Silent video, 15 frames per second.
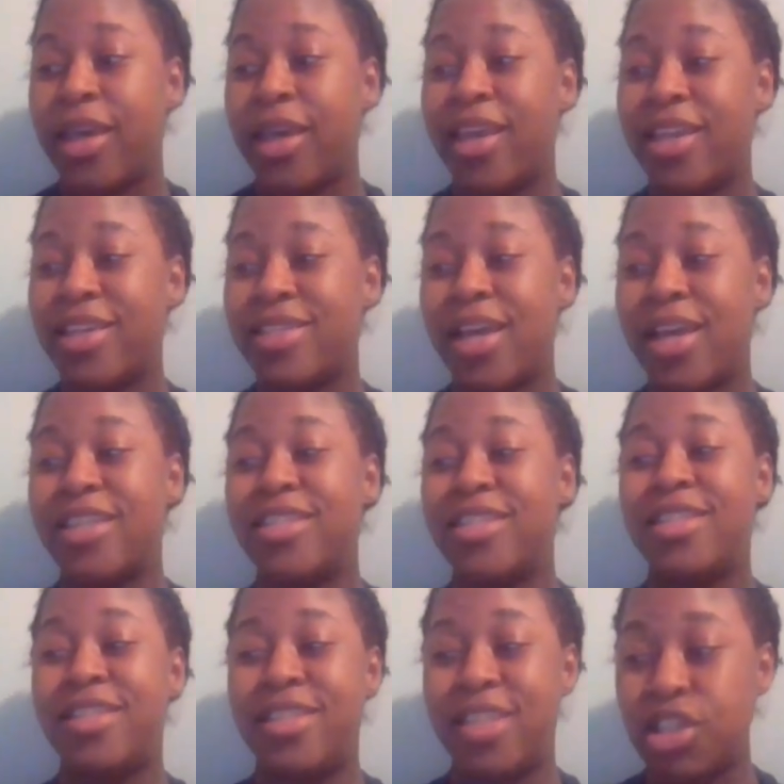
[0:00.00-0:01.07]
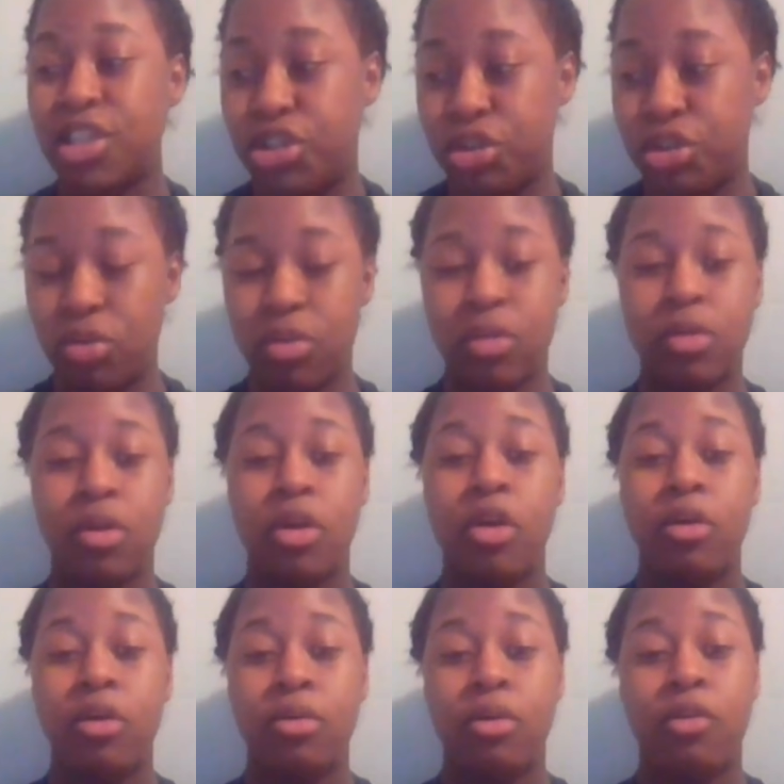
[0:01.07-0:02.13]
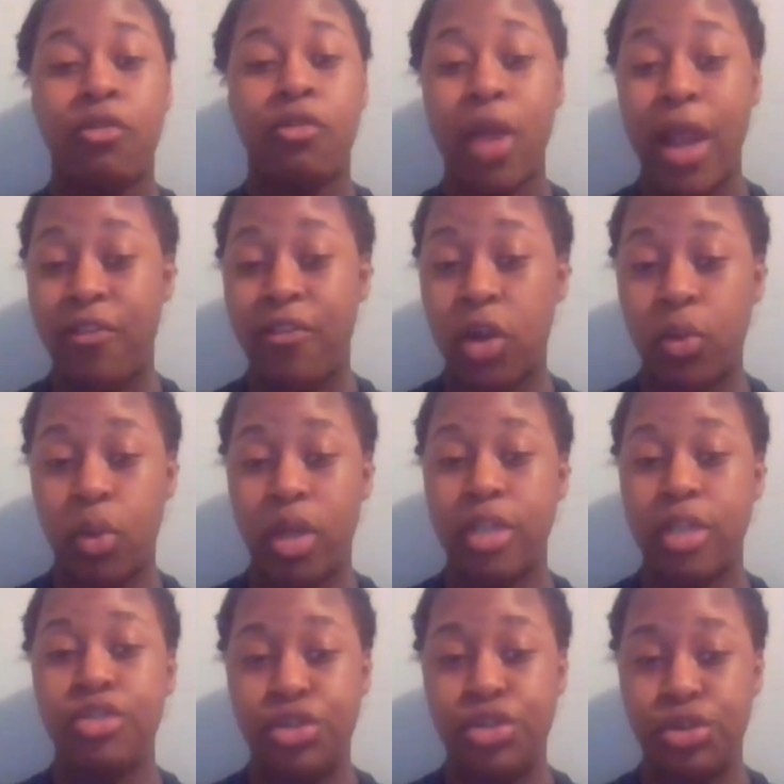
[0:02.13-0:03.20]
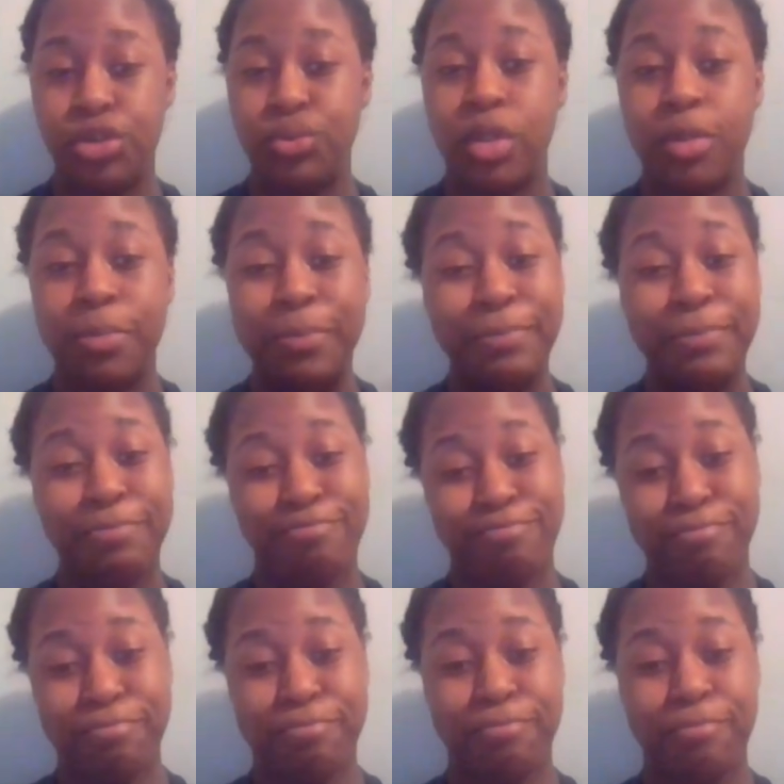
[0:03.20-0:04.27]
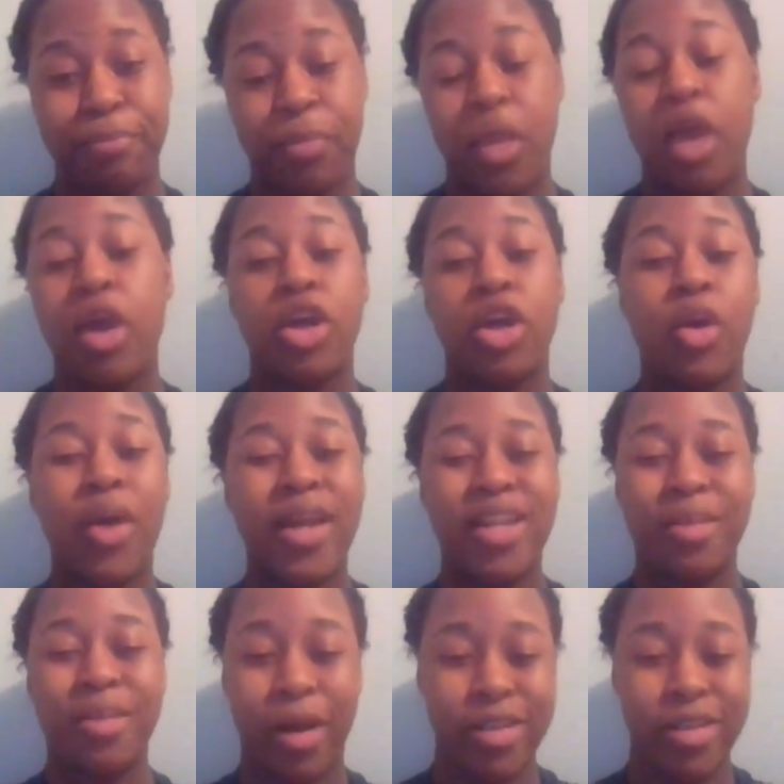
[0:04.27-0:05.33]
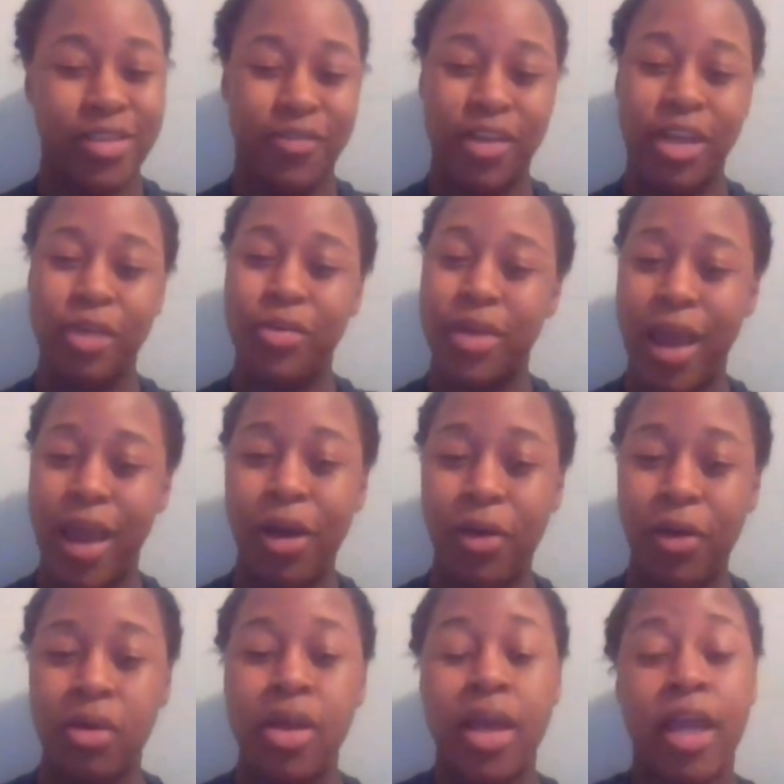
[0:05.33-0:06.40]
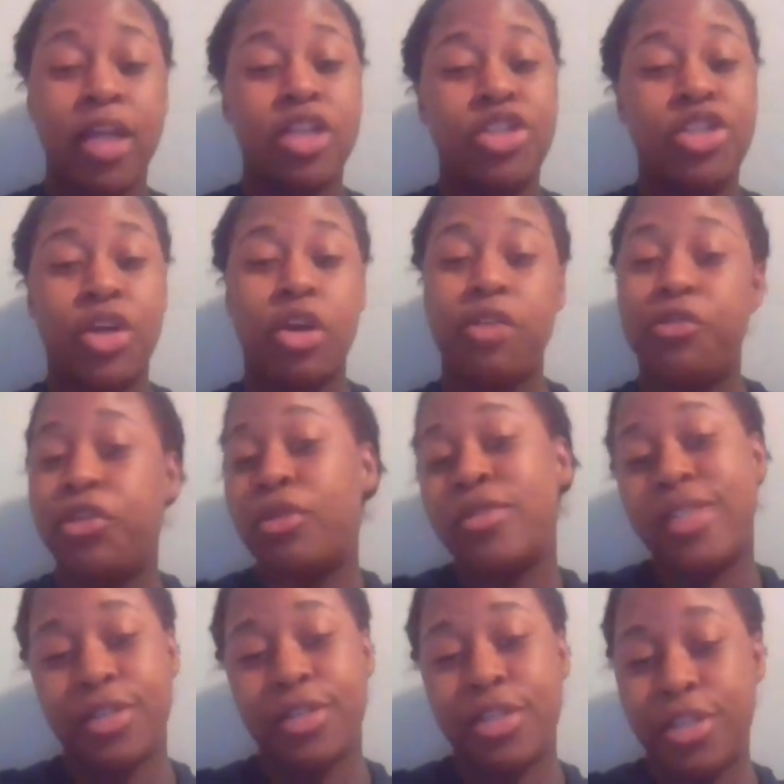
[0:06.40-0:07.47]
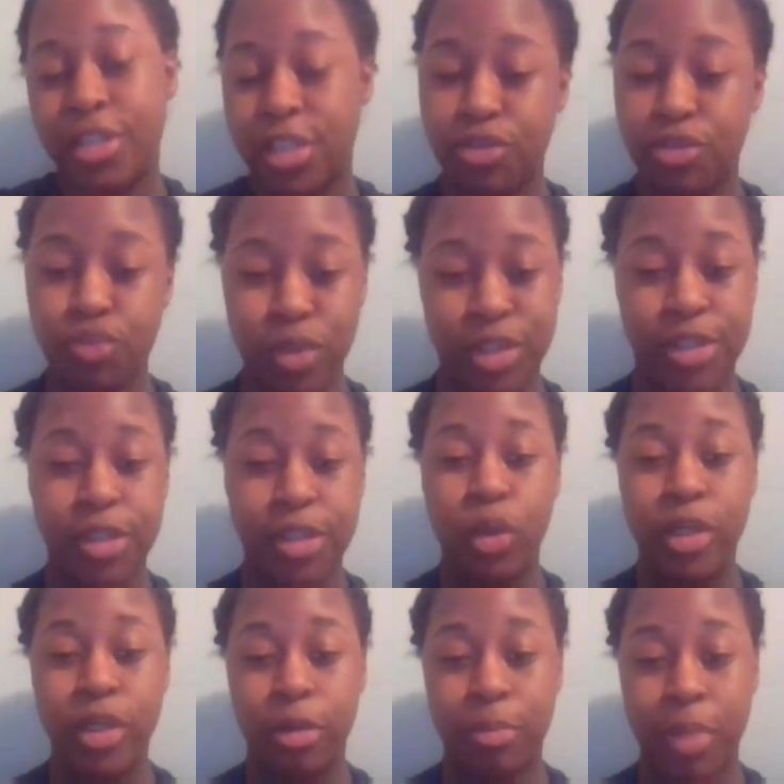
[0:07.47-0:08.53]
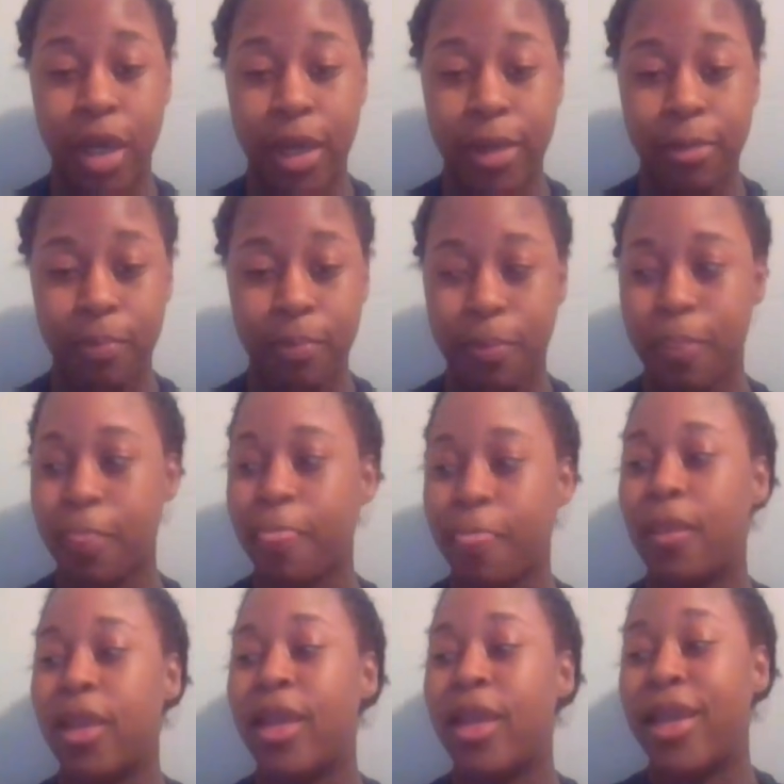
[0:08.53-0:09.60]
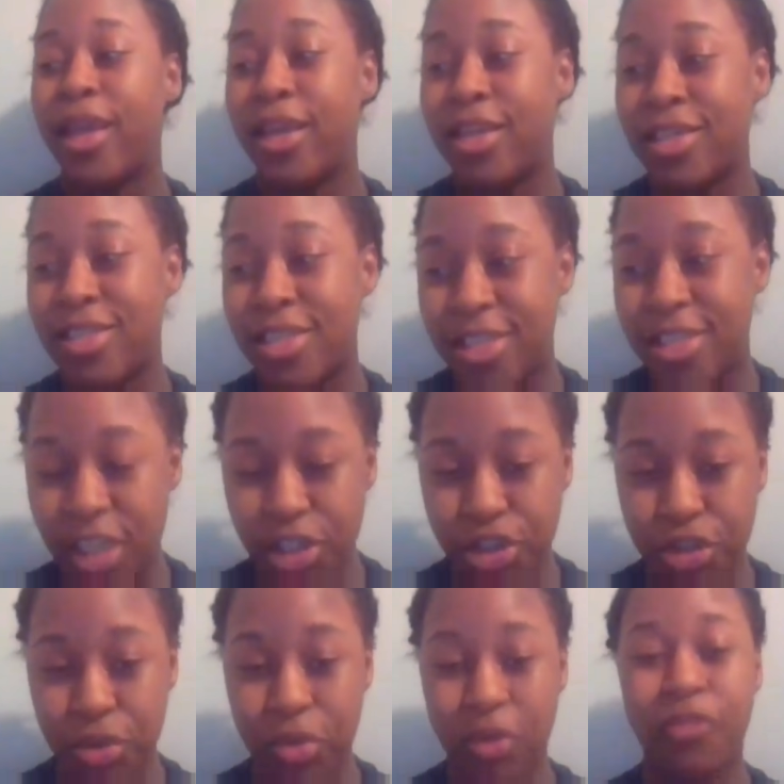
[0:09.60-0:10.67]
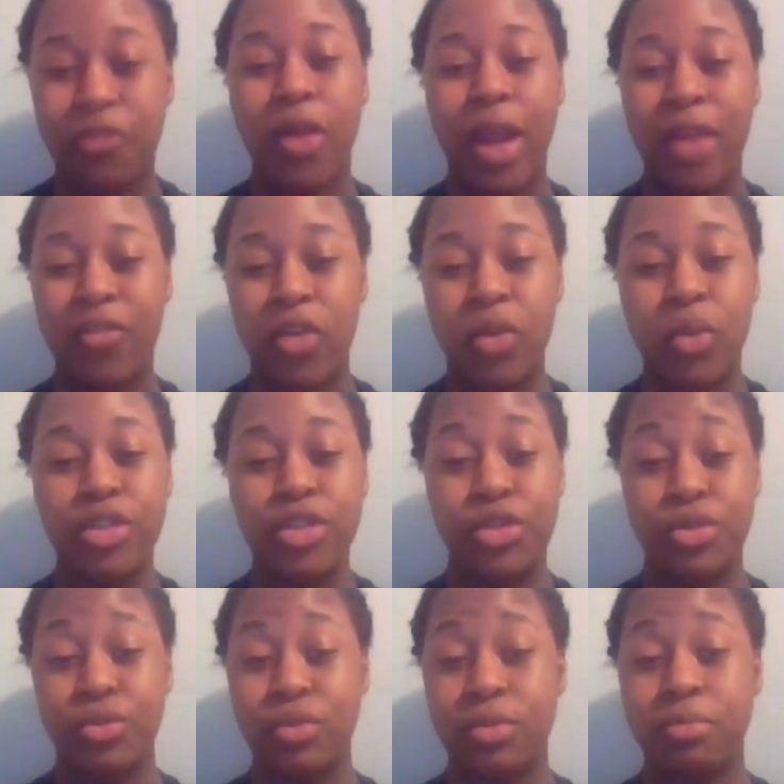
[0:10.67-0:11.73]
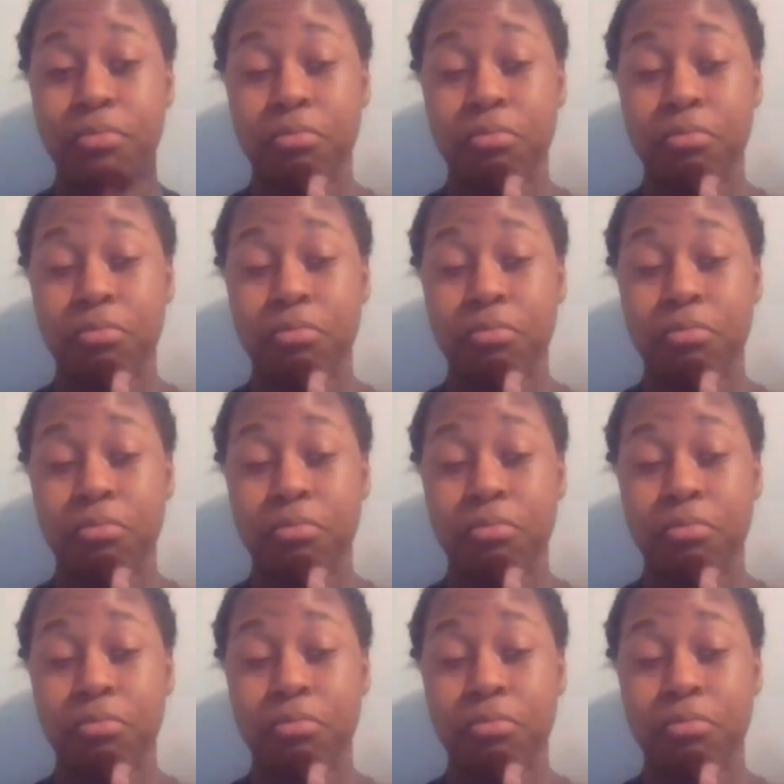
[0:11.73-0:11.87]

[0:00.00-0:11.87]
It is essential for everyone to. Go ahead and pause the video now and share a few sentences with someone nearby. It is essential for everyone to.